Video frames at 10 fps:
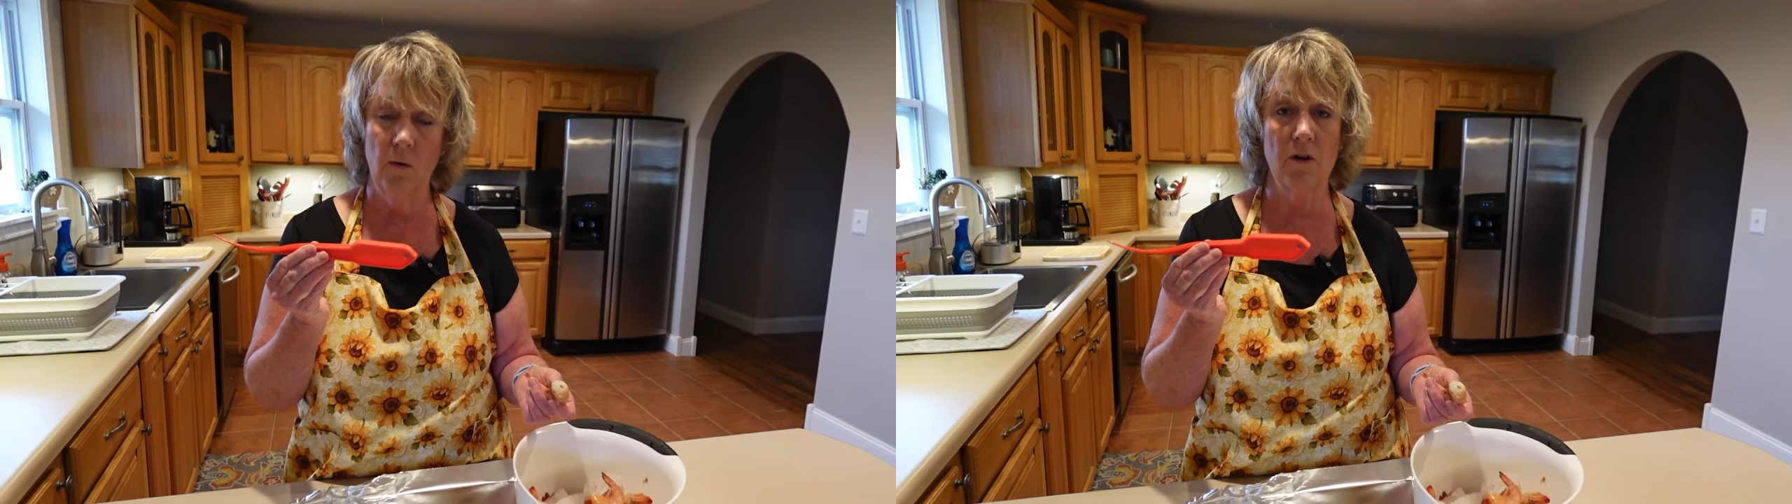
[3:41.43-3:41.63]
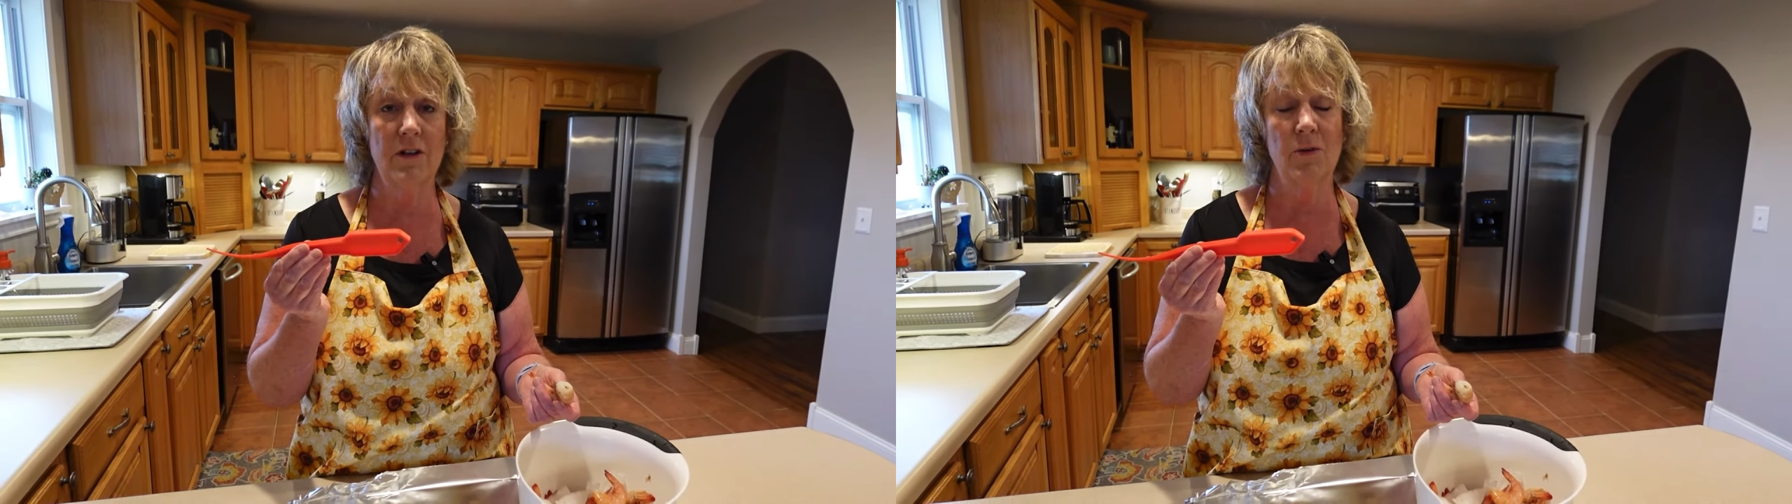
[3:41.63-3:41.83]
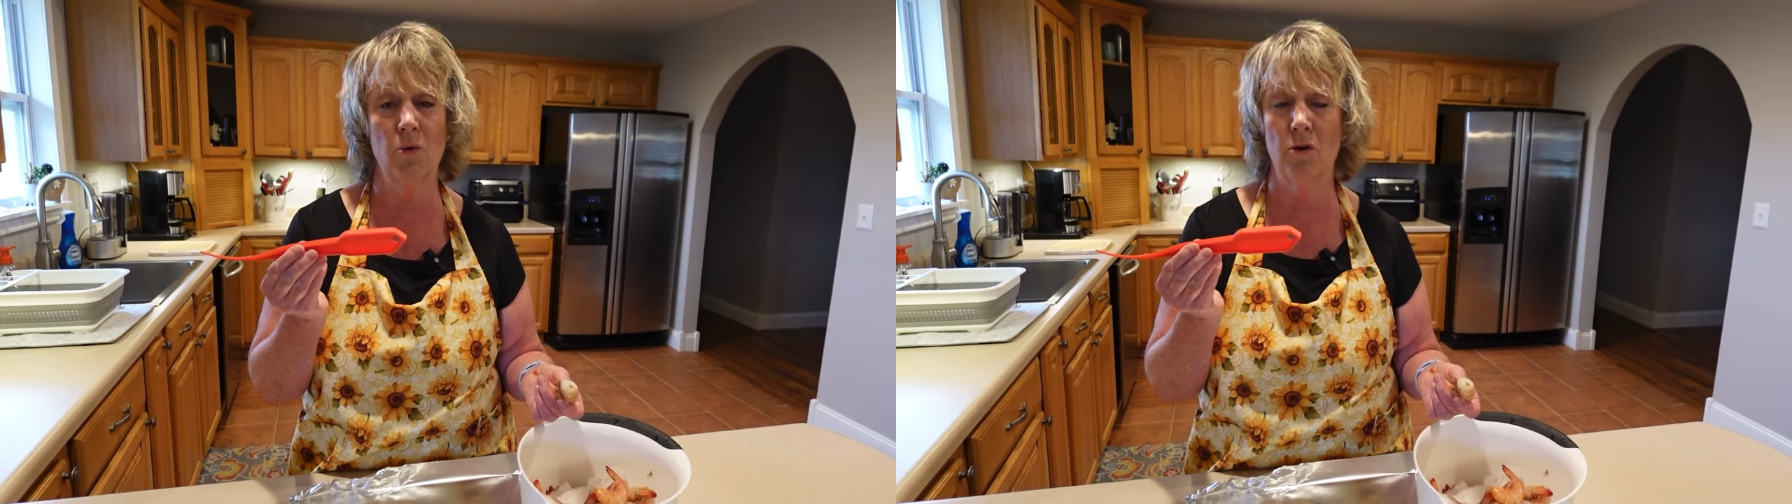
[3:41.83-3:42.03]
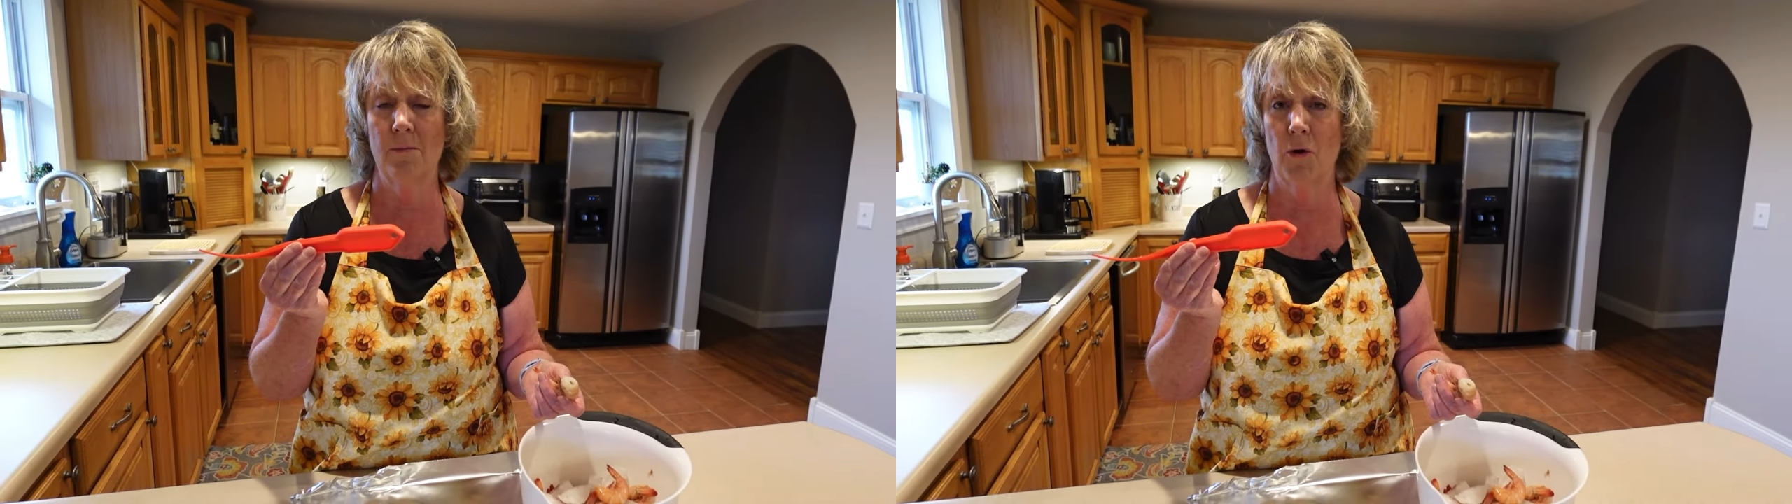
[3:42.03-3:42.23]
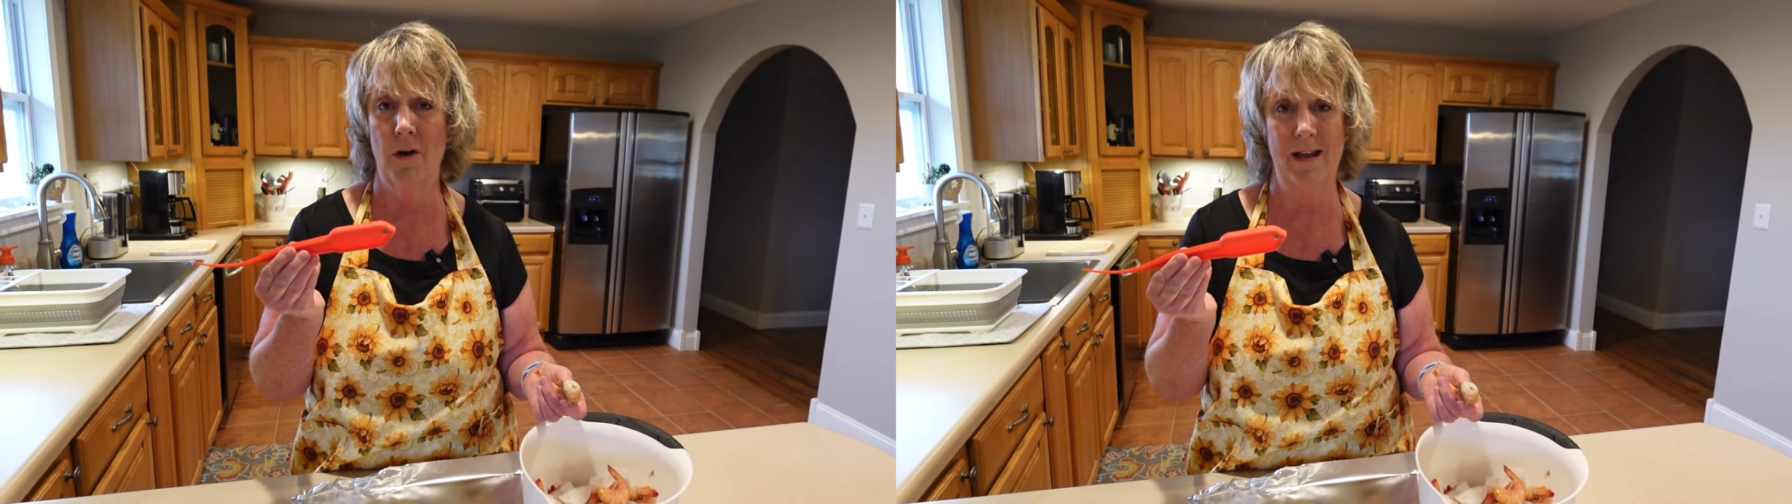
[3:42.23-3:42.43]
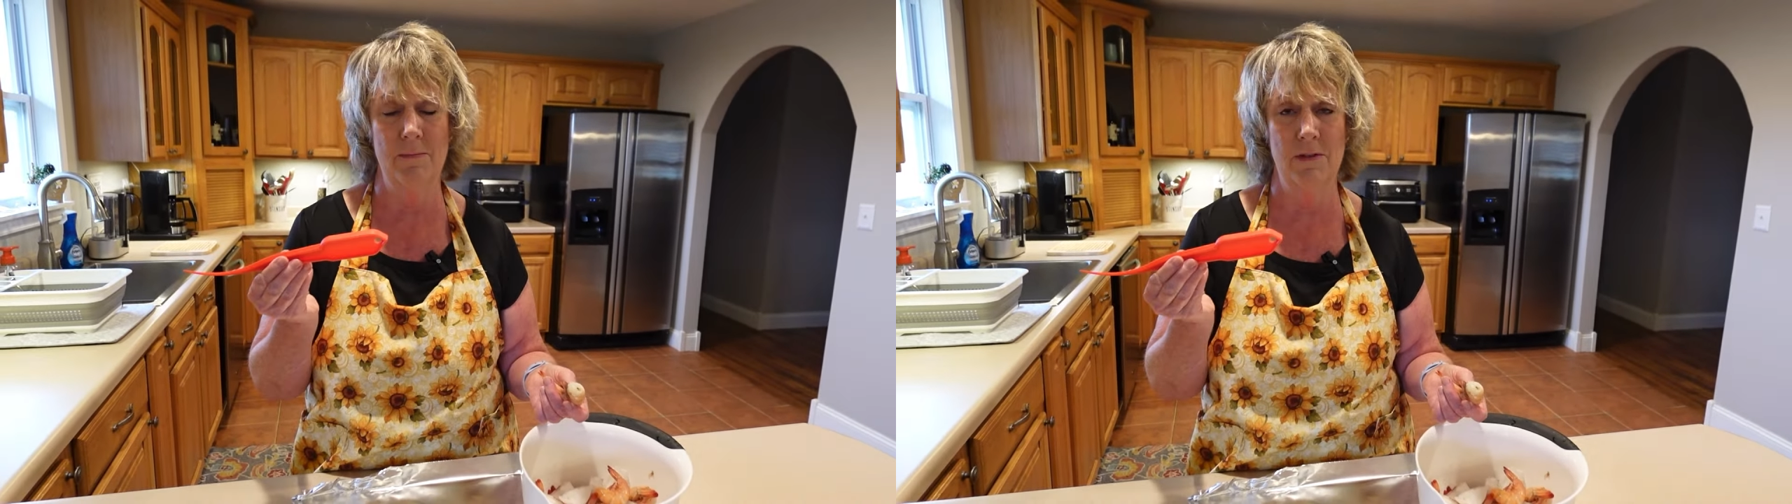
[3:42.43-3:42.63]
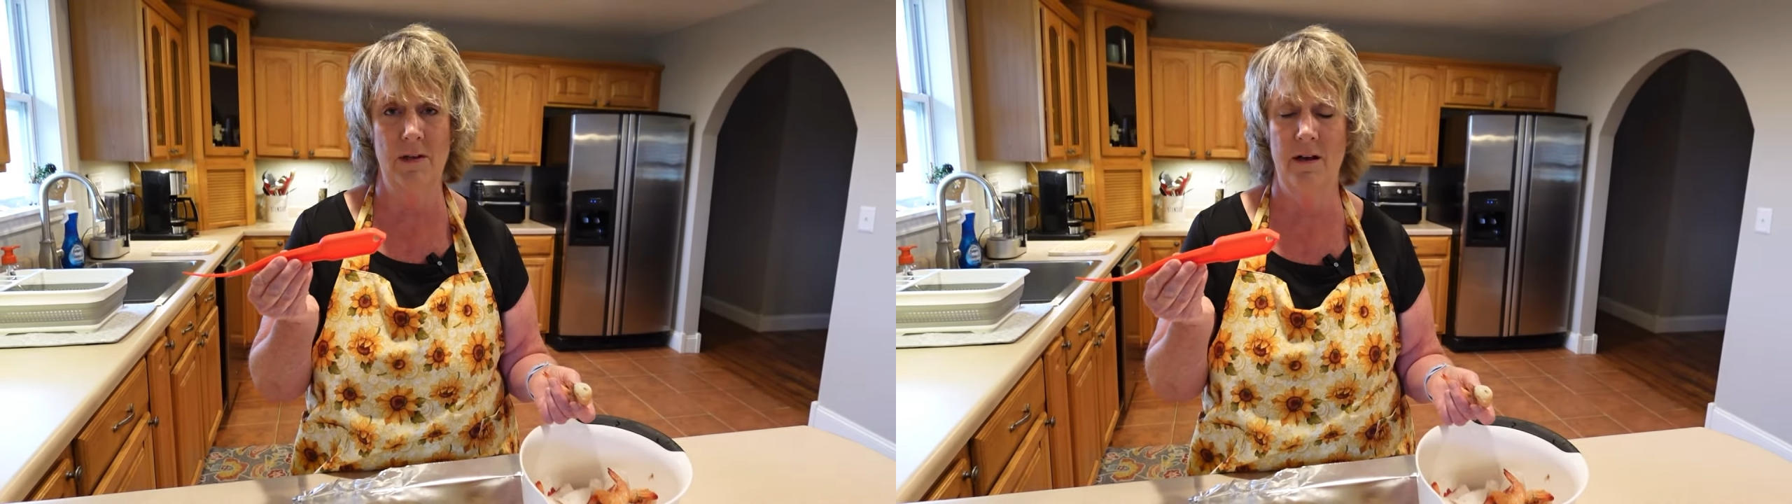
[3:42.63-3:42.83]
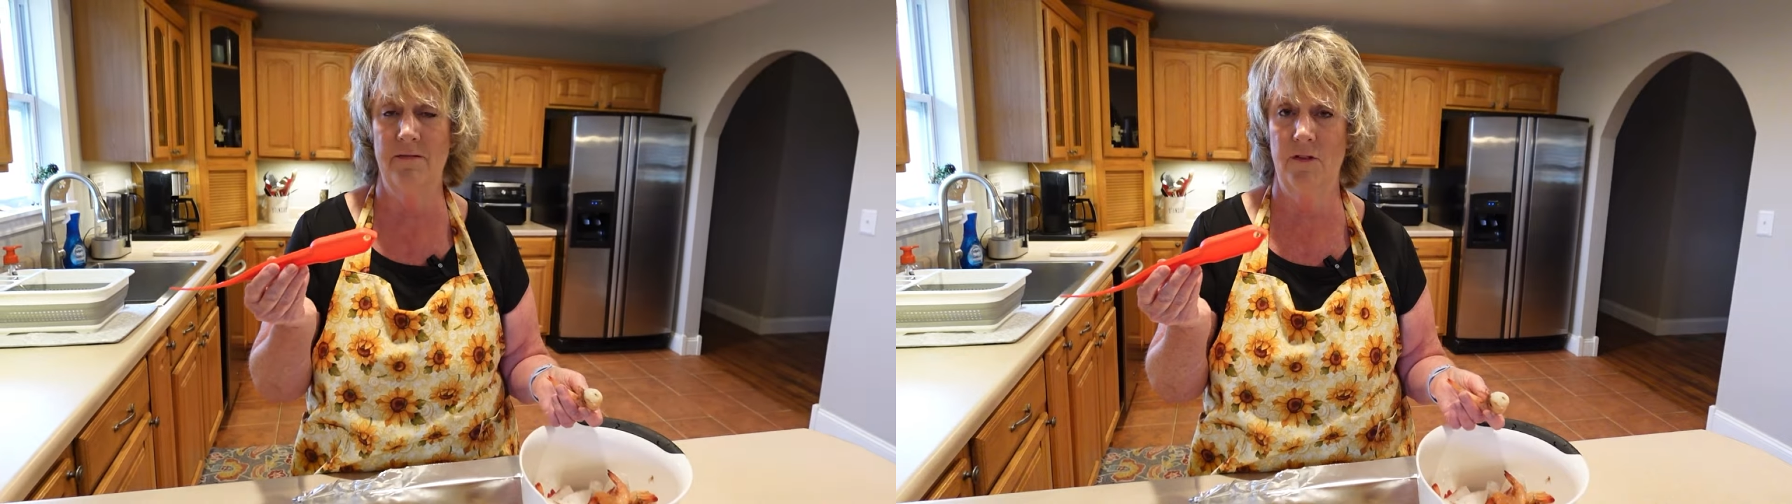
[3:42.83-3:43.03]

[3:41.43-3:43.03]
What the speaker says: or you can order them on Amazon